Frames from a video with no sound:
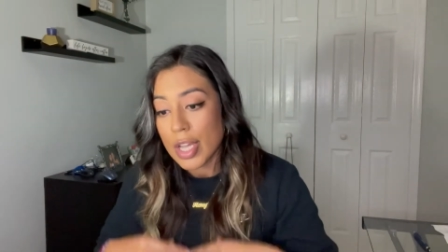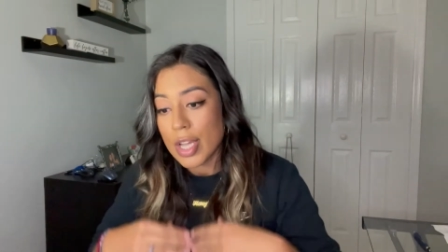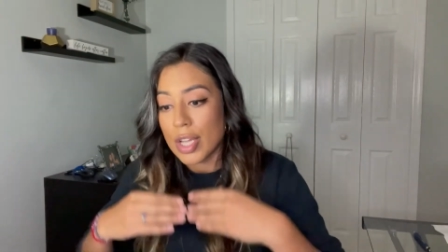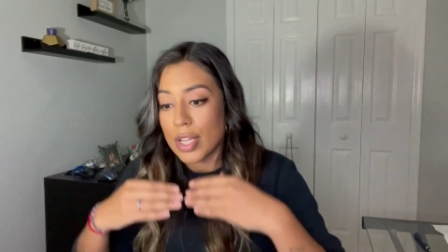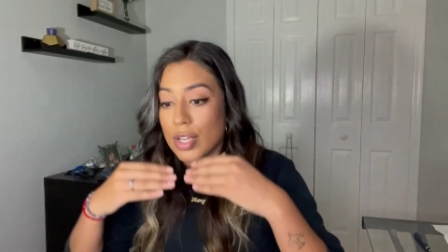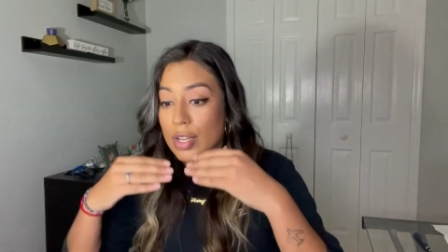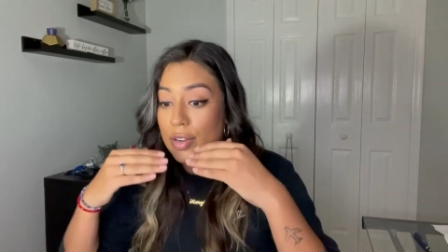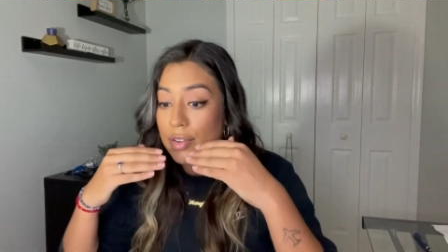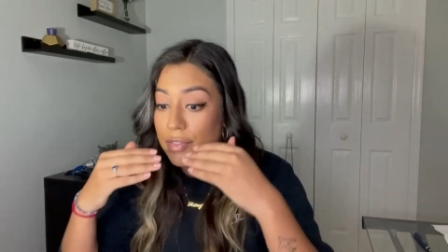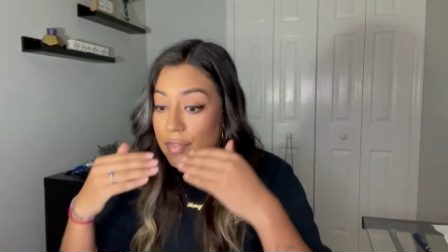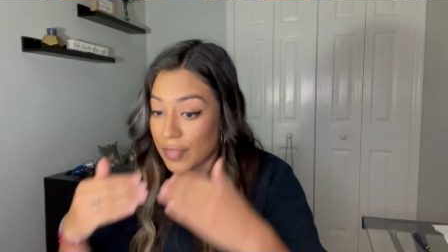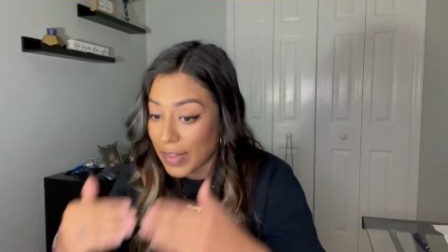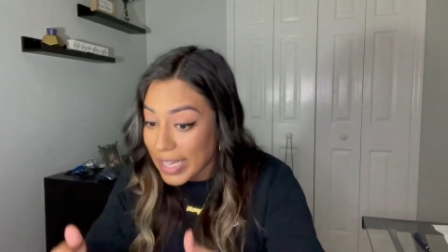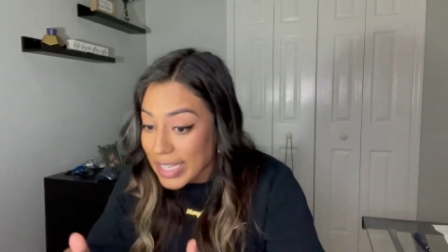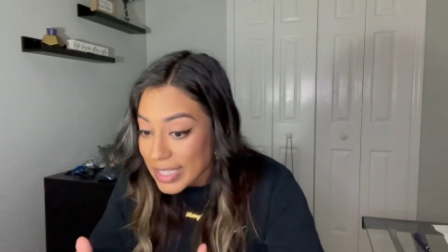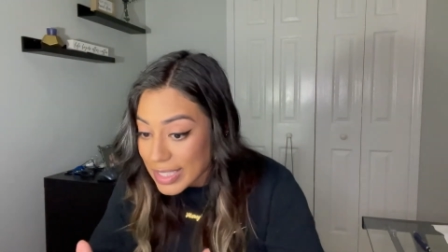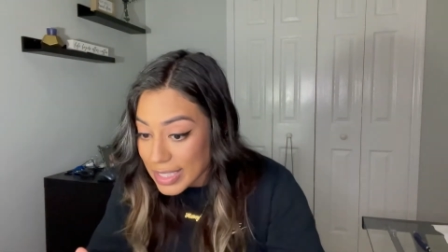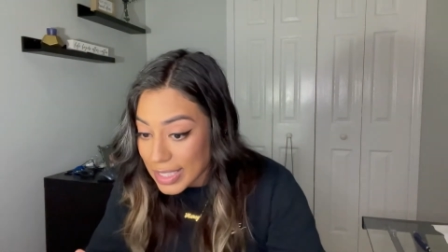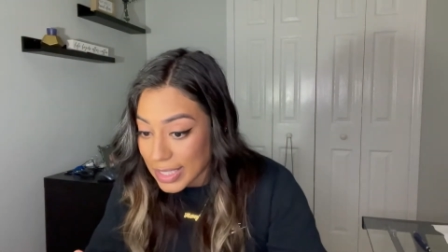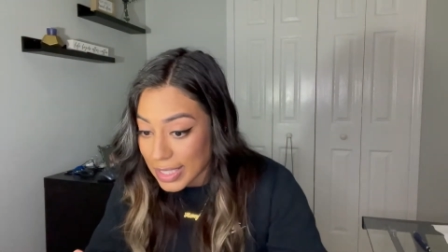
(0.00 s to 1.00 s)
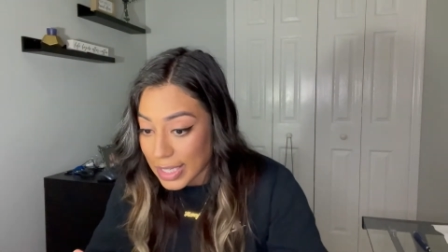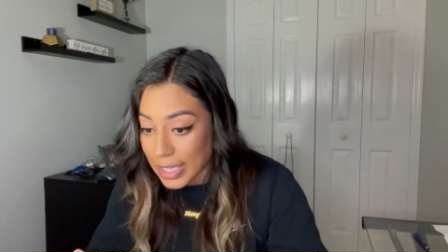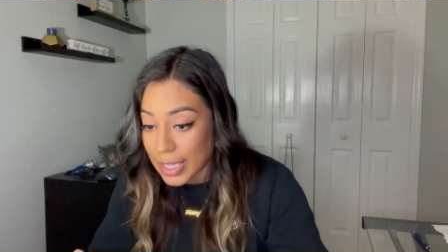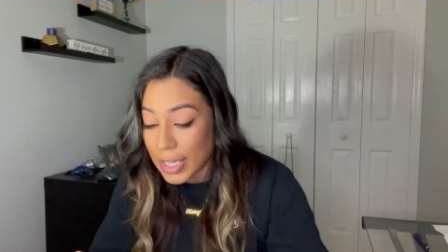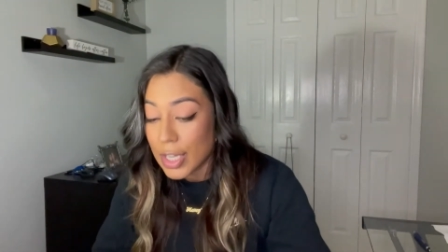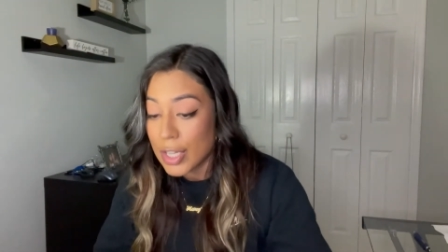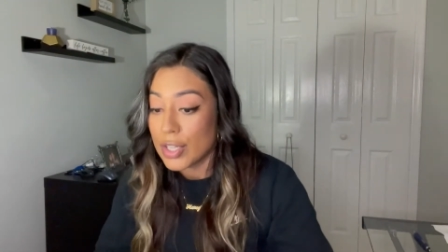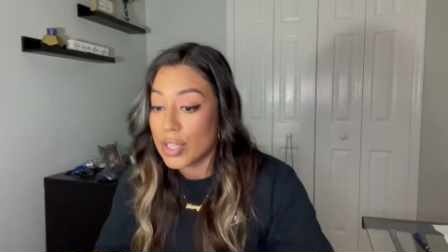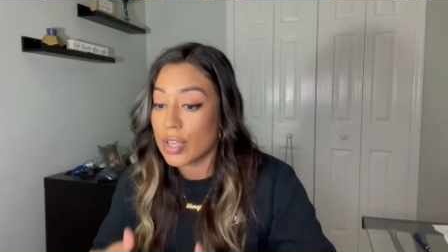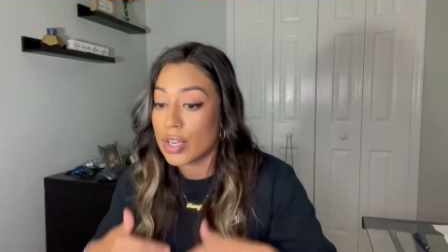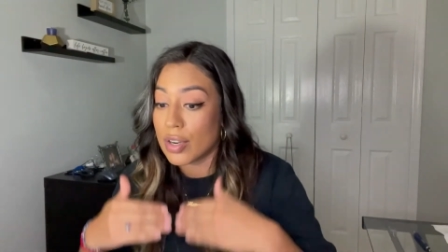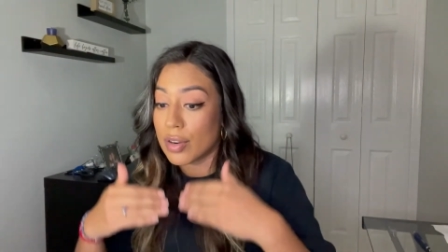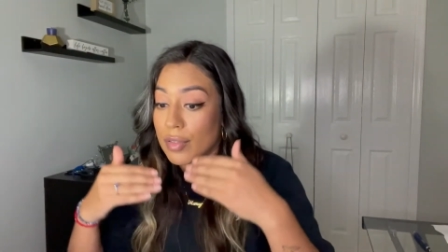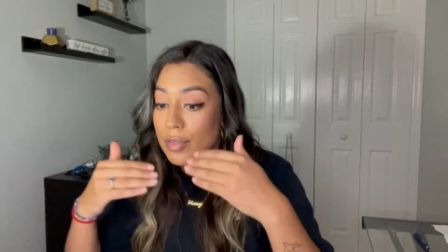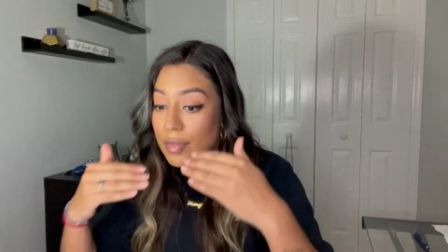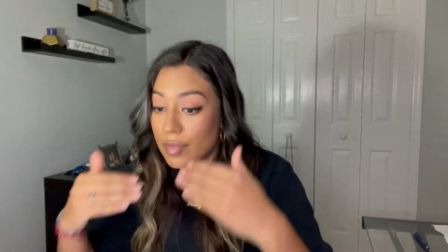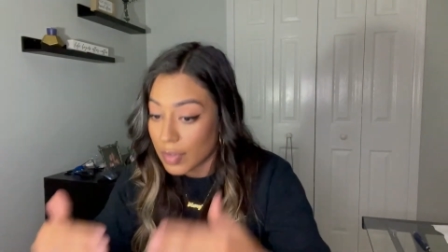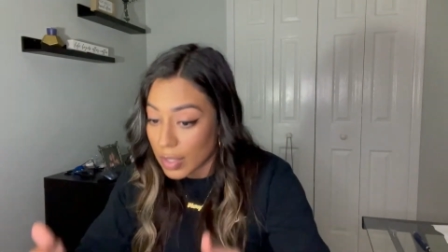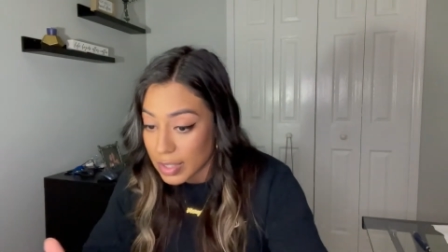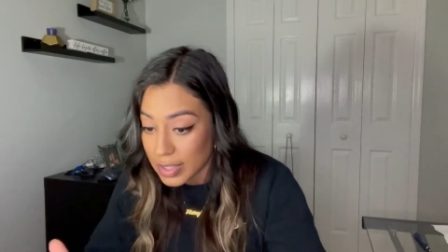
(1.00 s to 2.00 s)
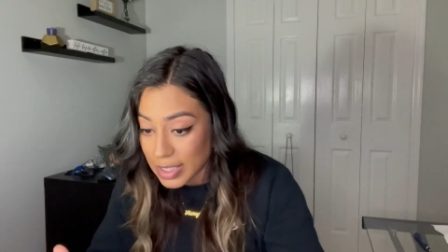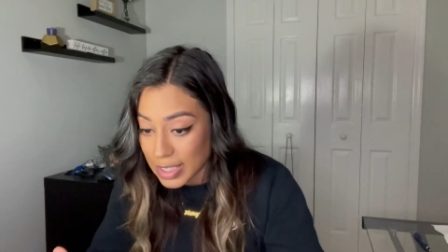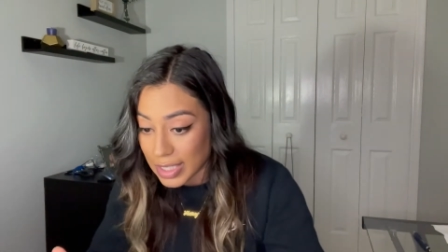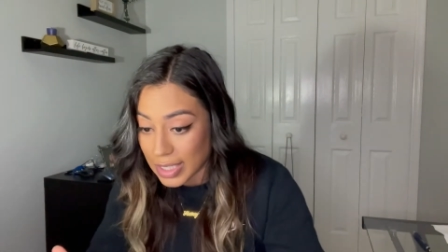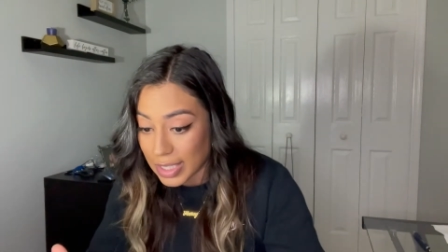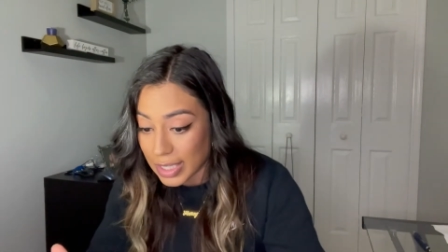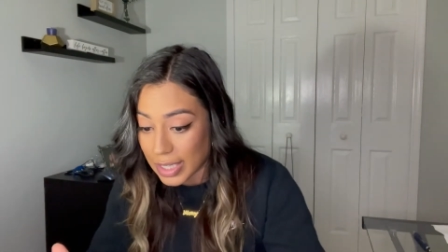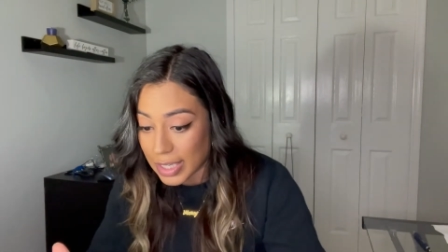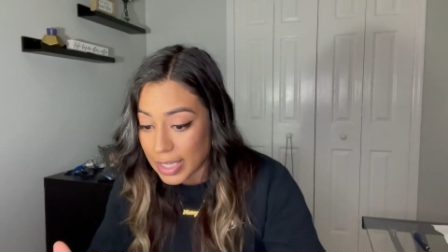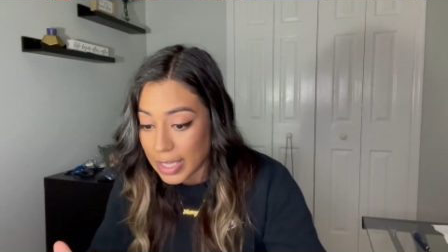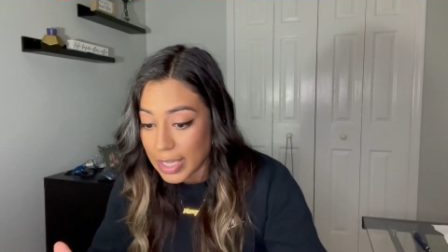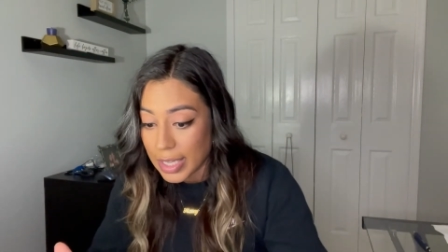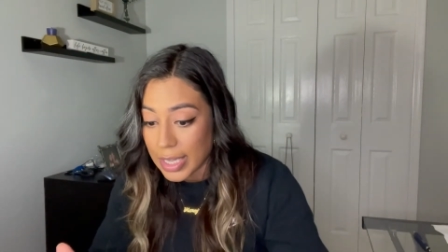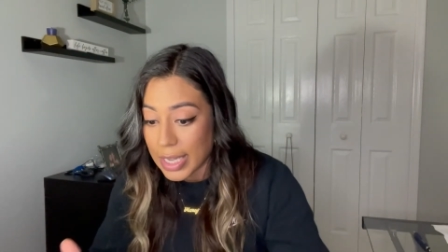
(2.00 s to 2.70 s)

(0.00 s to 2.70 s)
you're facing it, you're confronting it,